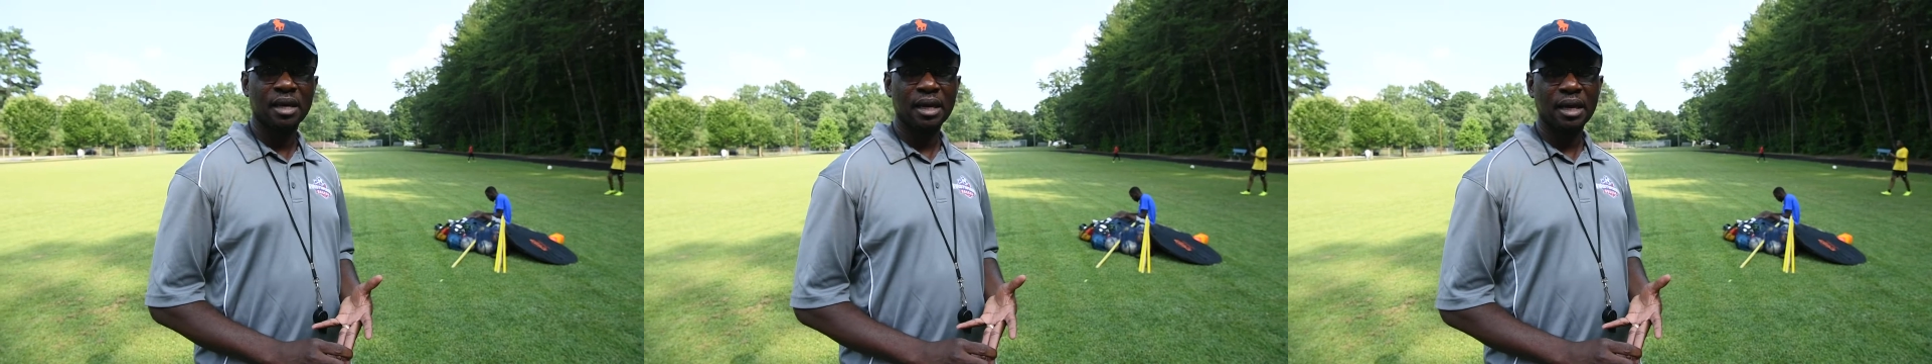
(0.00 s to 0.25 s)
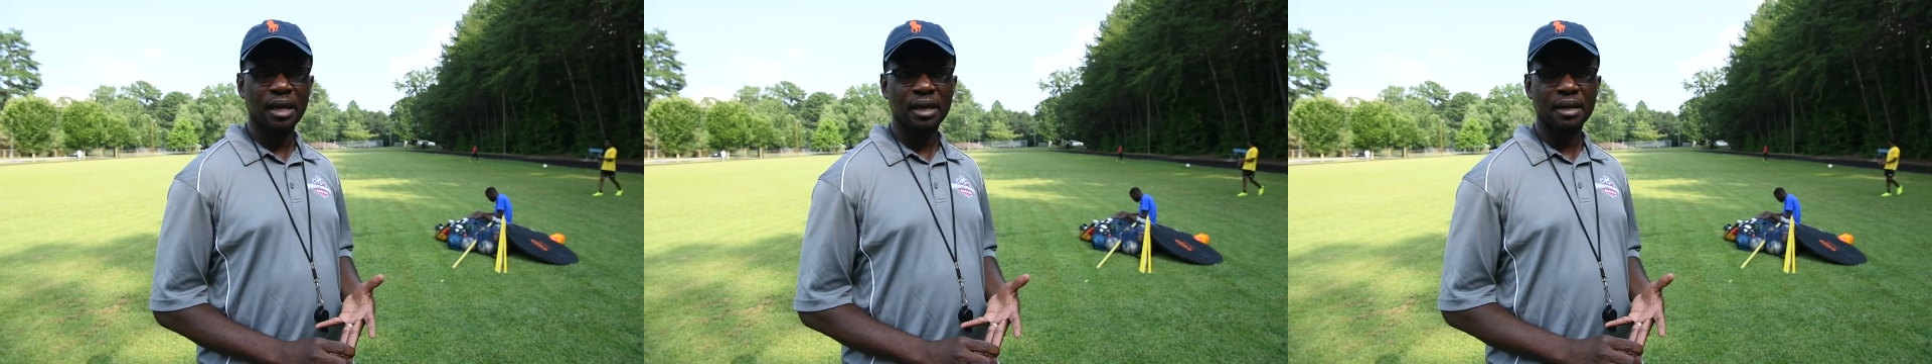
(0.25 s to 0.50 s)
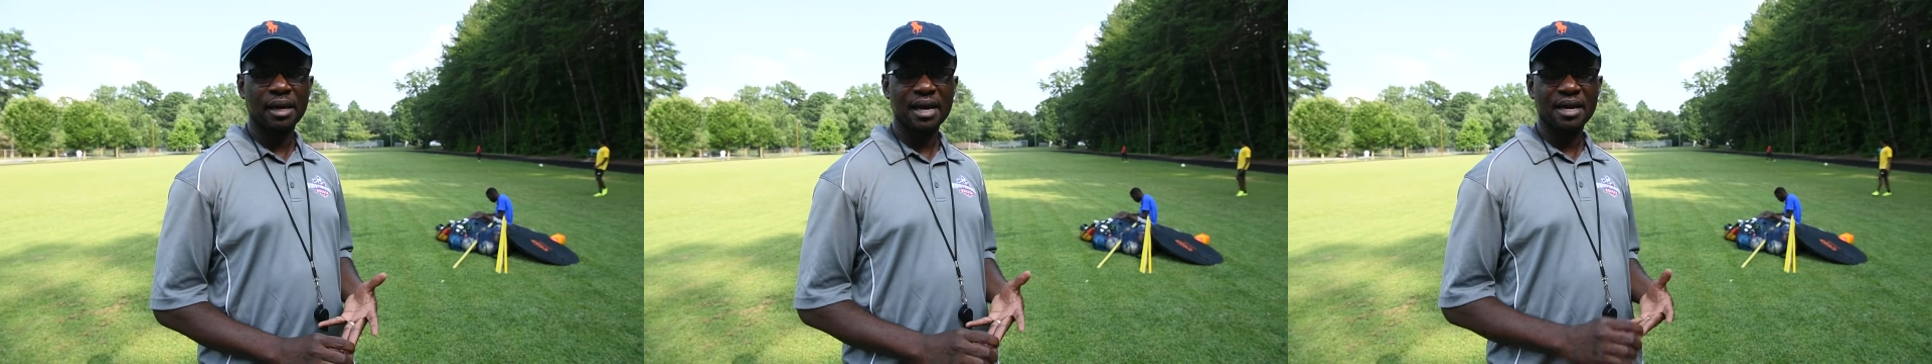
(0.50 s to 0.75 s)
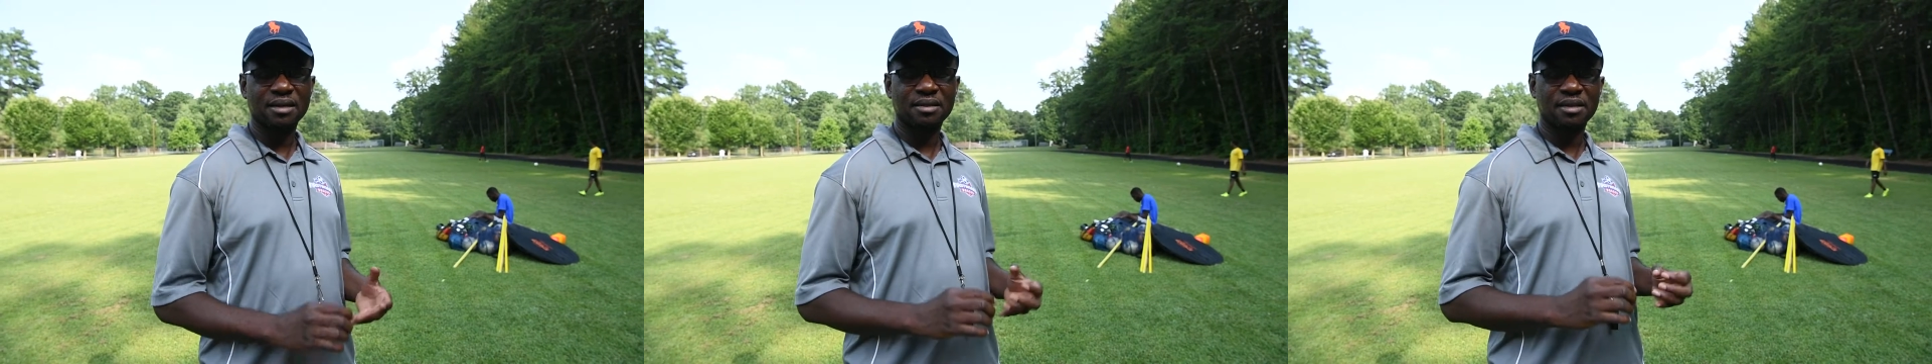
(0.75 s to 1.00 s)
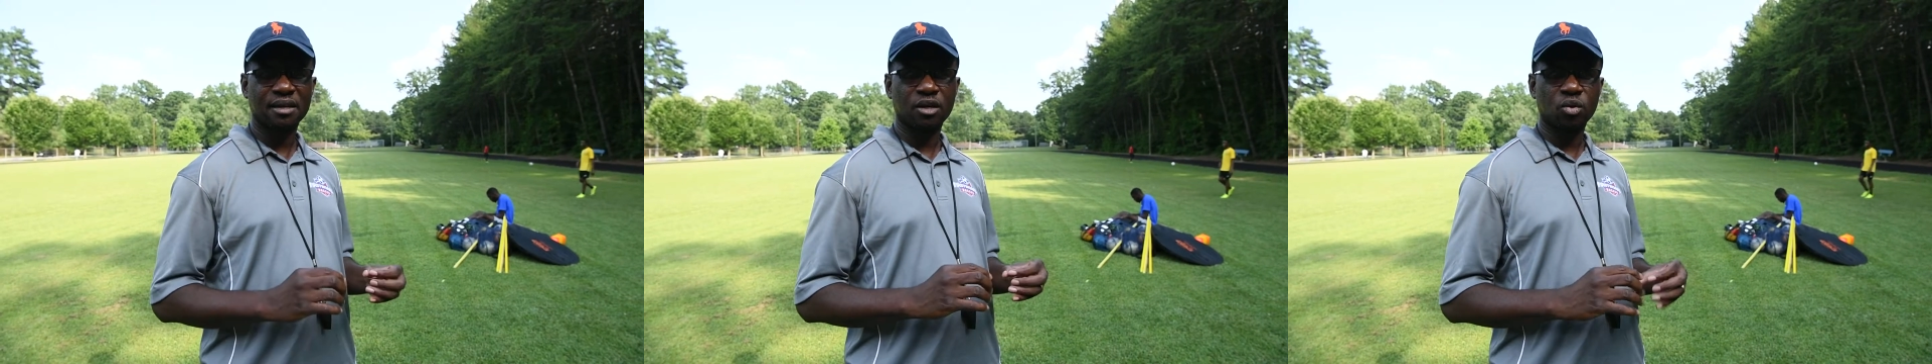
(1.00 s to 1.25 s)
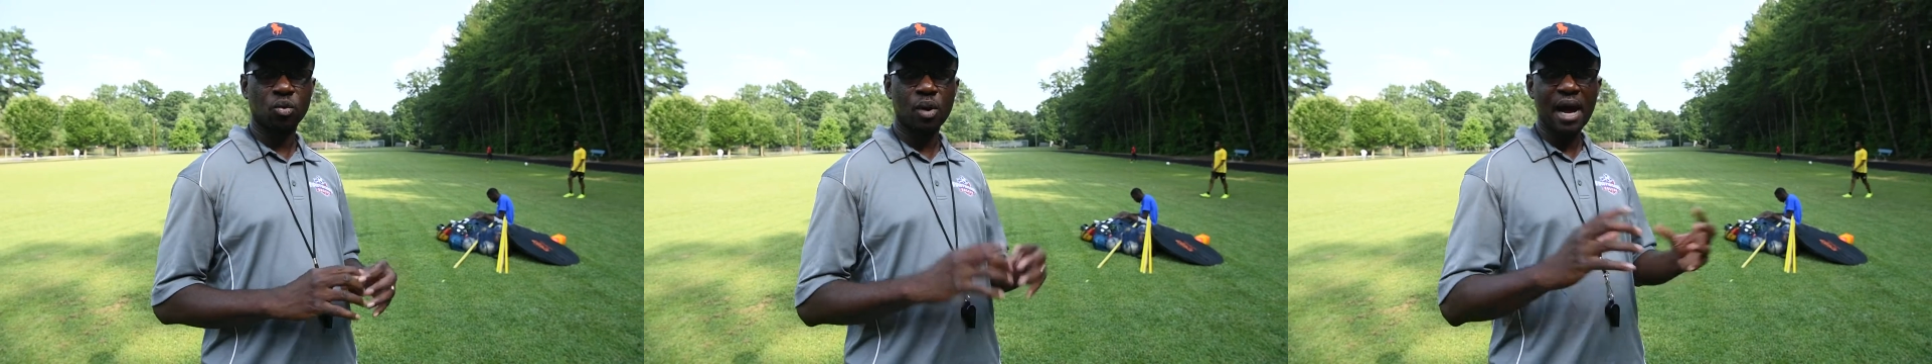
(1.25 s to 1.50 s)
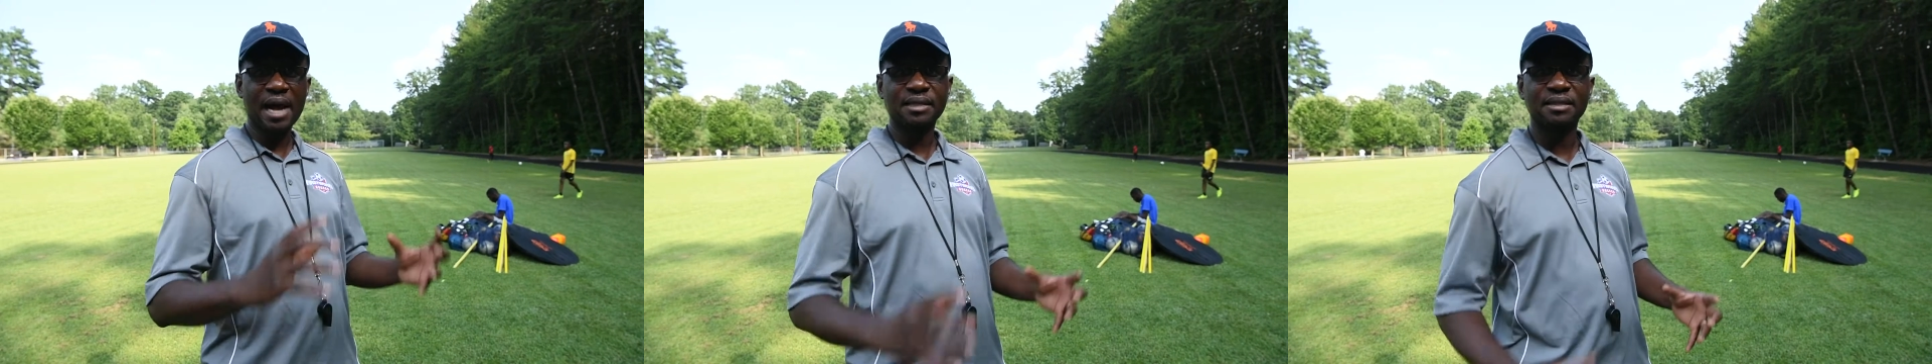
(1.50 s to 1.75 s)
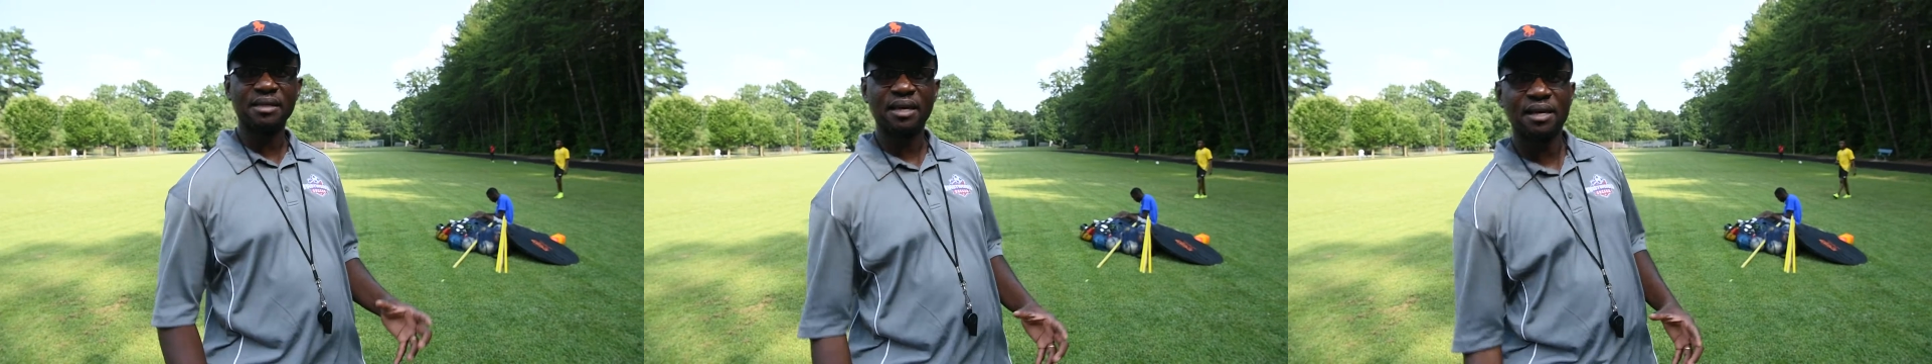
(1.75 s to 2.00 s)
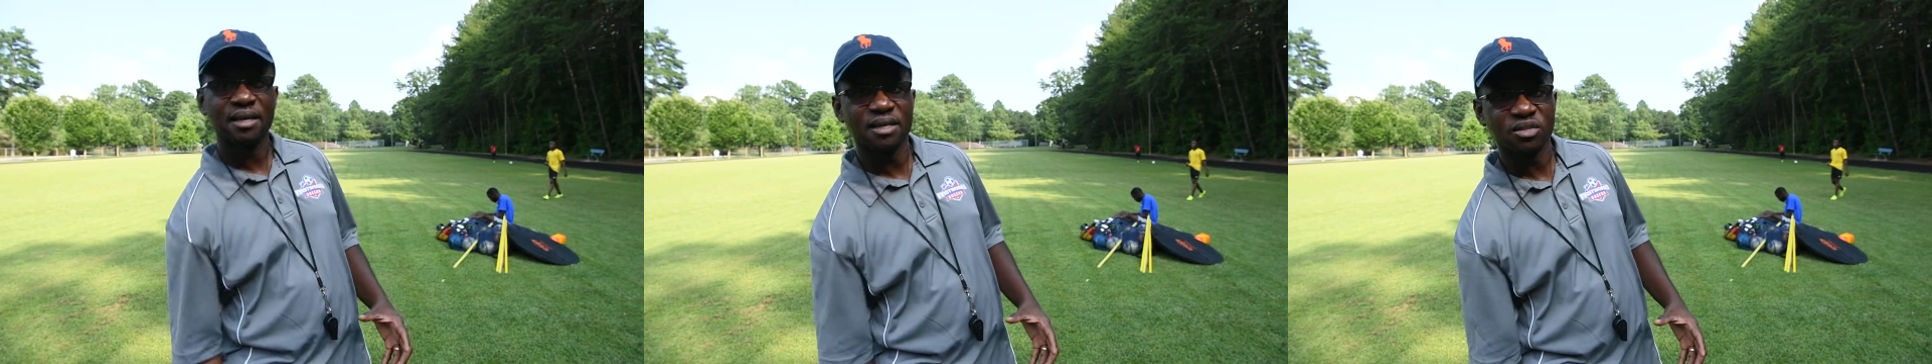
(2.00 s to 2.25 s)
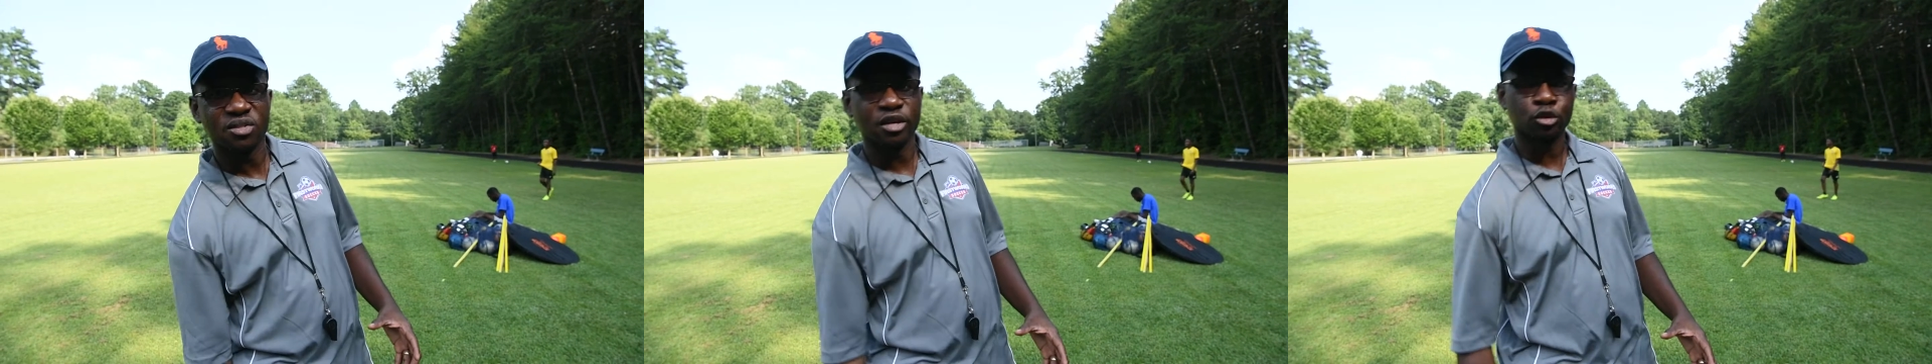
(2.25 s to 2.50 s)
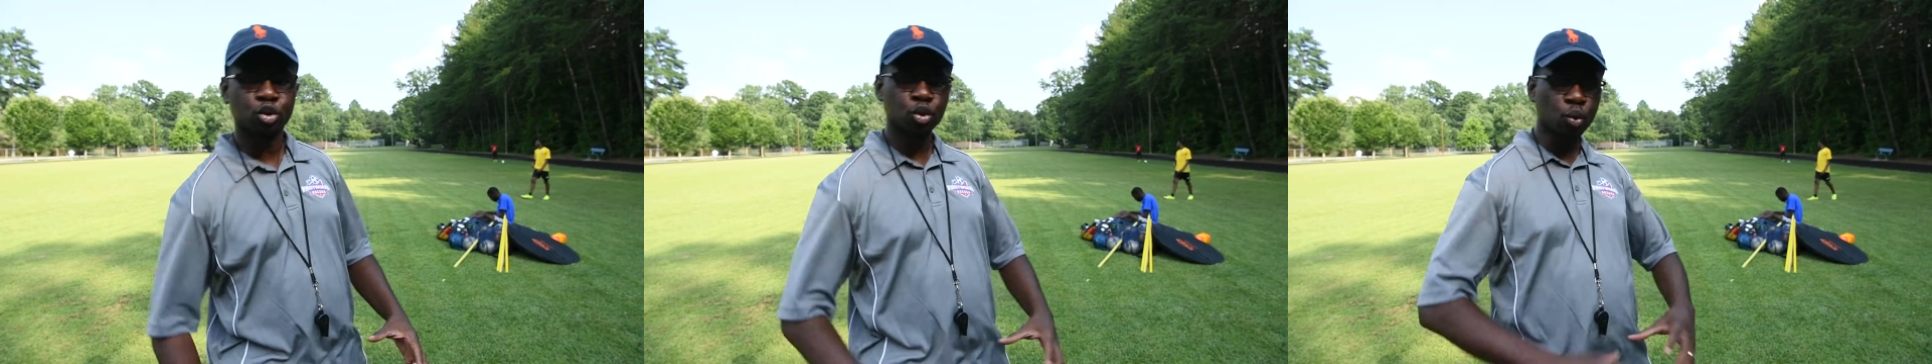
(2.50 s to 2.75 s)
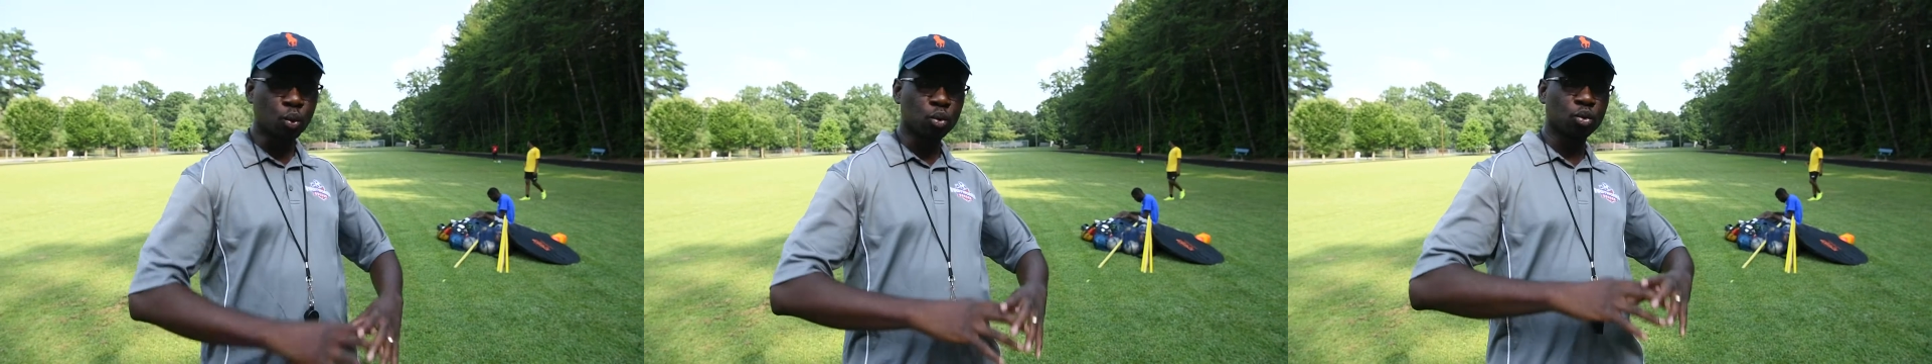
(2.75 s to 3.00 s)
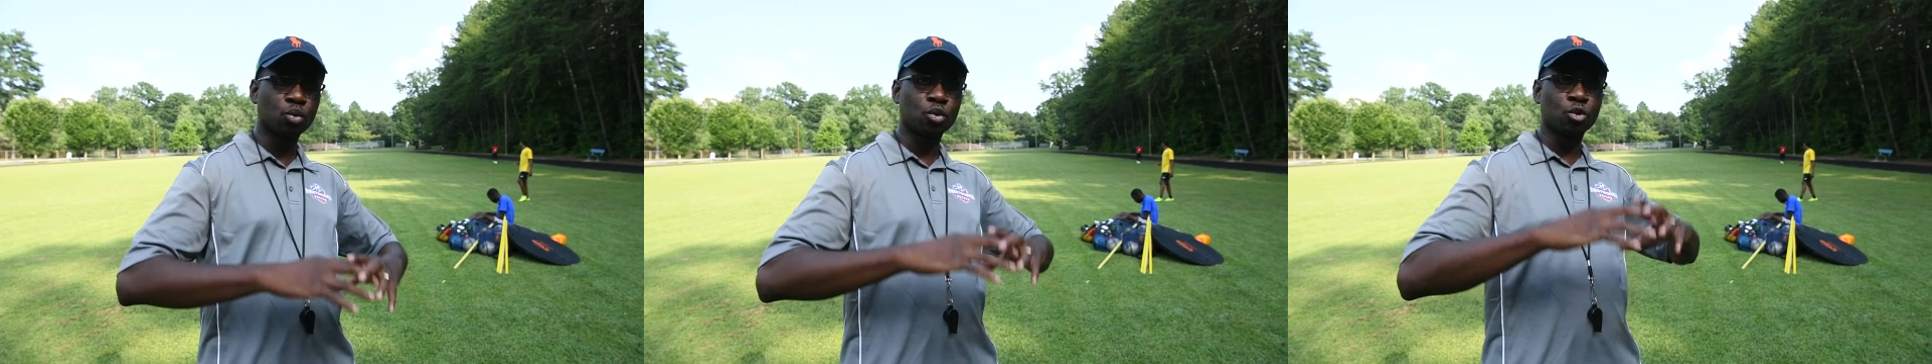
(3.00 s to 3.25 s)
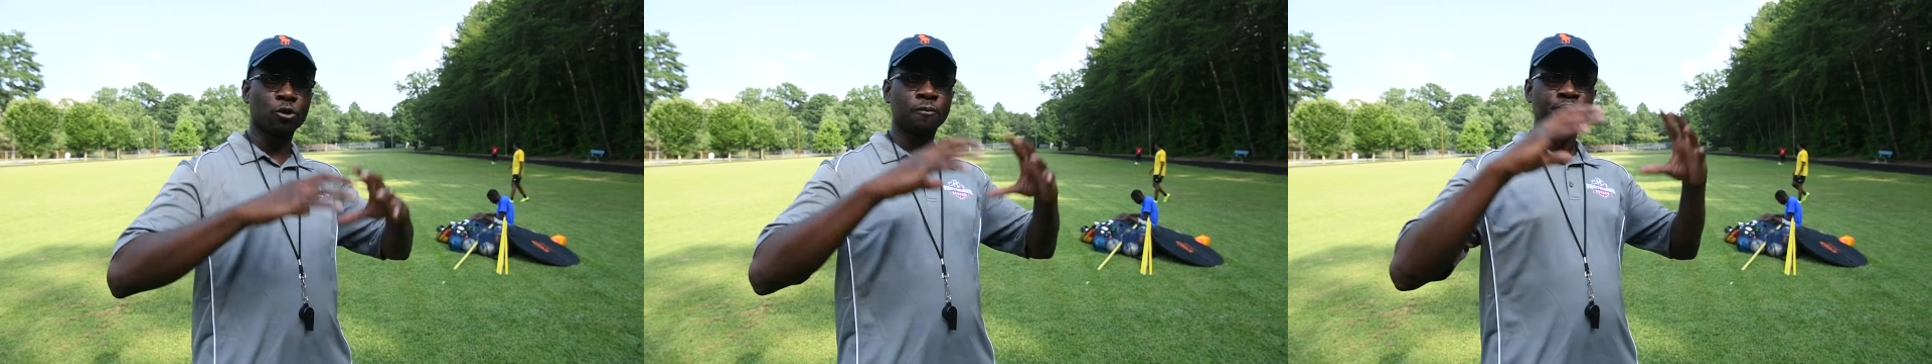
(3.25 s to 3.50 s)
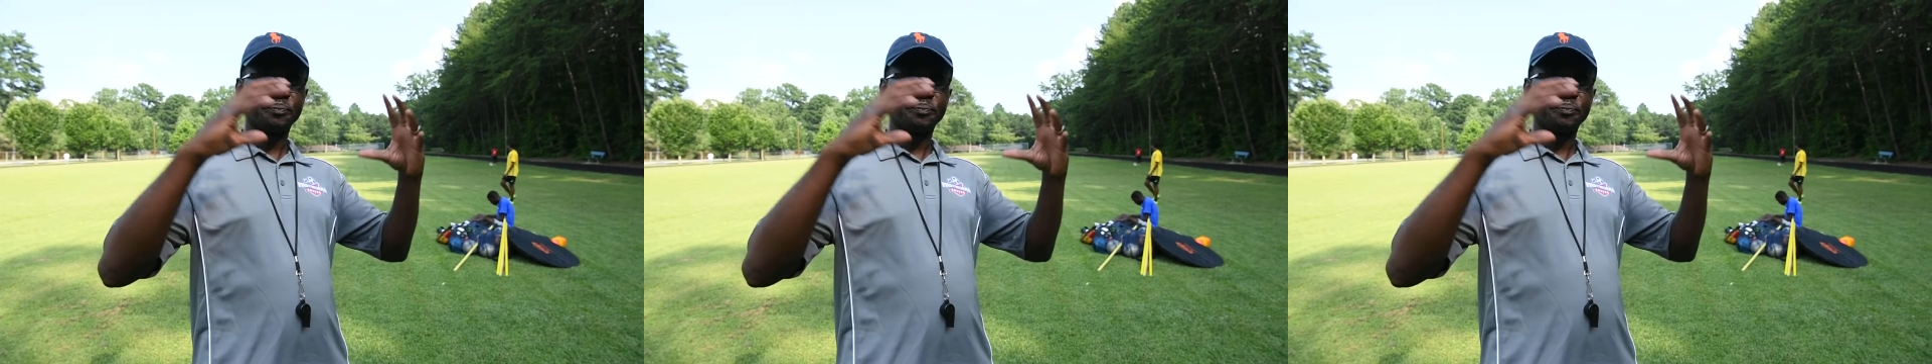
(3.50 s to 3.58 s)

and like I said, the whole idea is their total